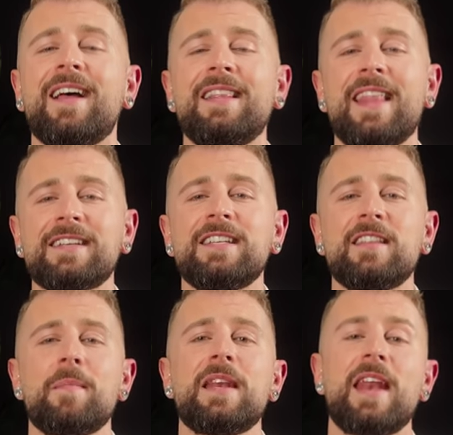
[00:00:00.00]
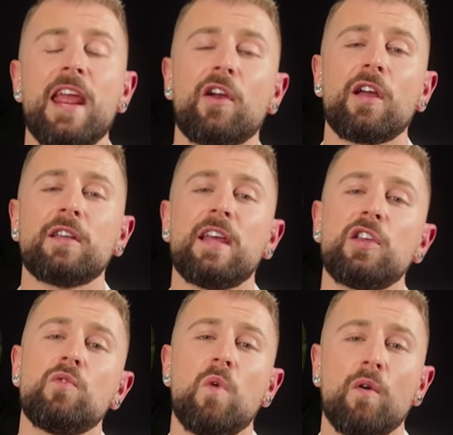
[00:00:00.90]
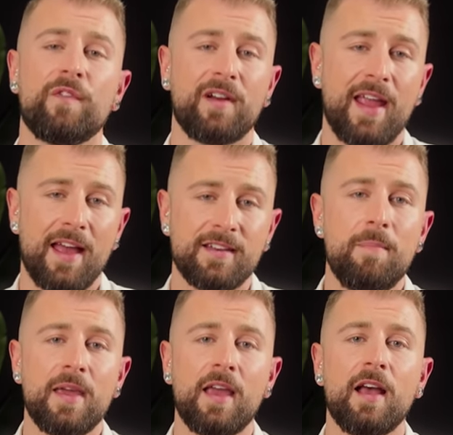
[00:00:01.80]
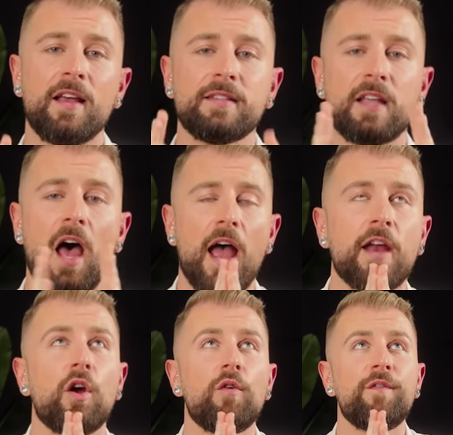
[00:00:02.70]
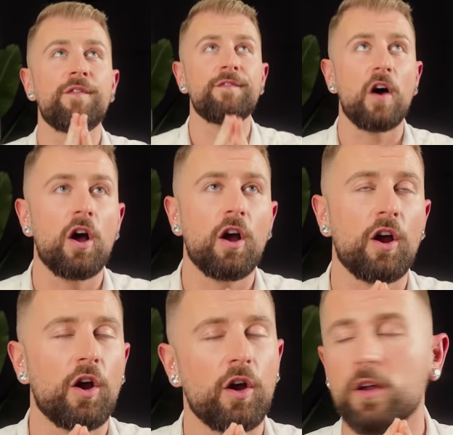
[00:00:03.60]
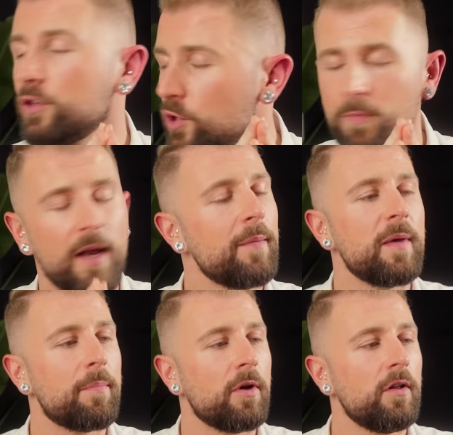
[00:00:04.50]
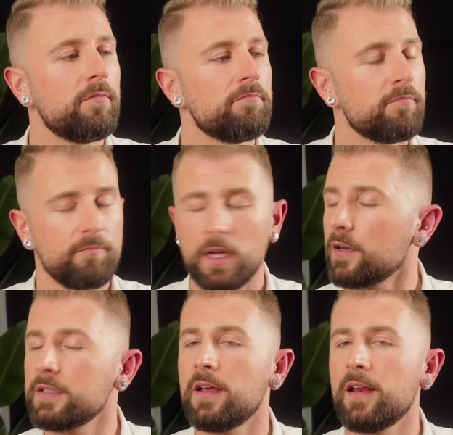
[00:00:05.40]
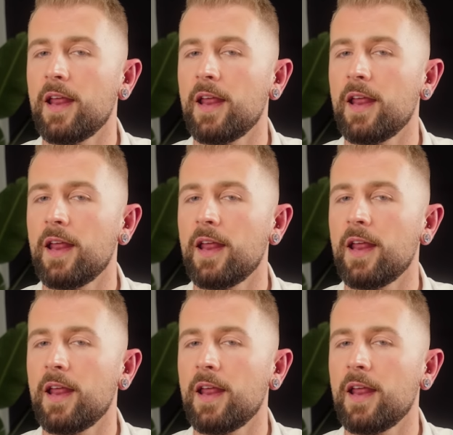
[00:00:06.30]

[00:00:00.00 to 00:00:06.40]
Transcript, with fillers: collecting them in an area that you won't forget because I know far too many people I'm not going to say